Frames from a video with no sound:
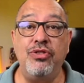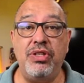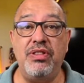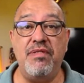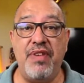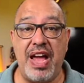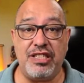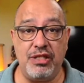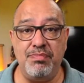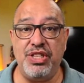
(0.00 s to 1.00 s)
to the
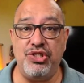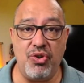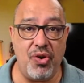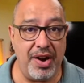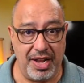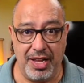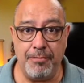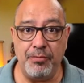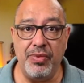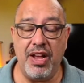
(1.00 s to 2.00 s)
vast majority